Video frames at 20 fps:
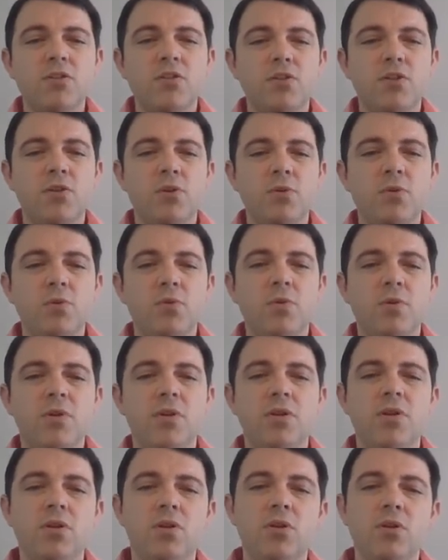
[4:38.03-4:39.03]
to
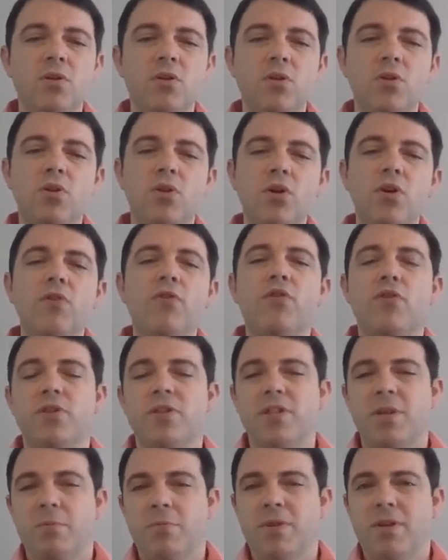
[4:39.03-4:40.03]
look for
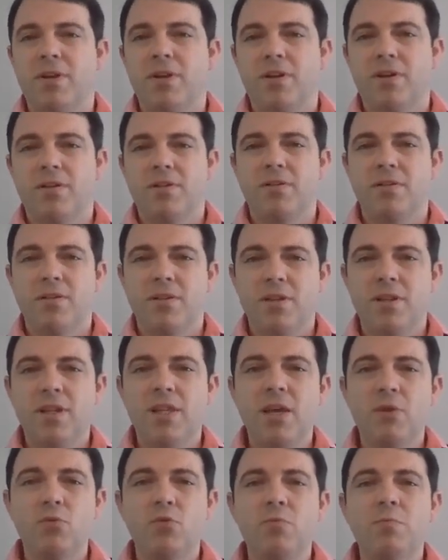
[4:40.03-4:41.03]
something
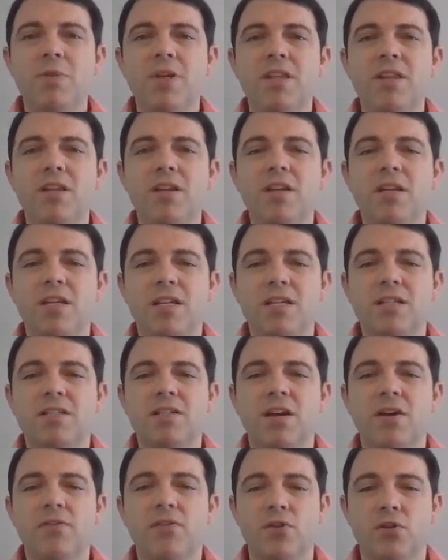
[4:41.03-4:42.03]
that will meet the
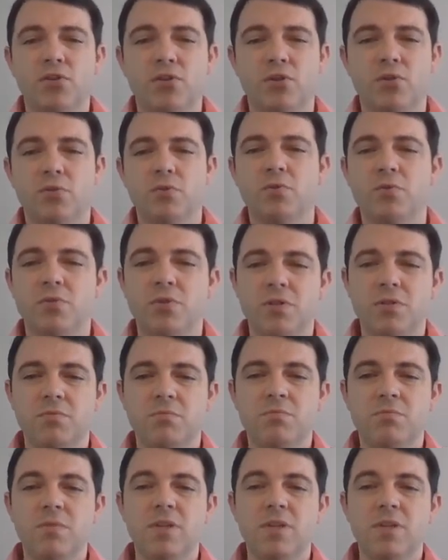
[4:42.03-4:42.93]
needs of your students.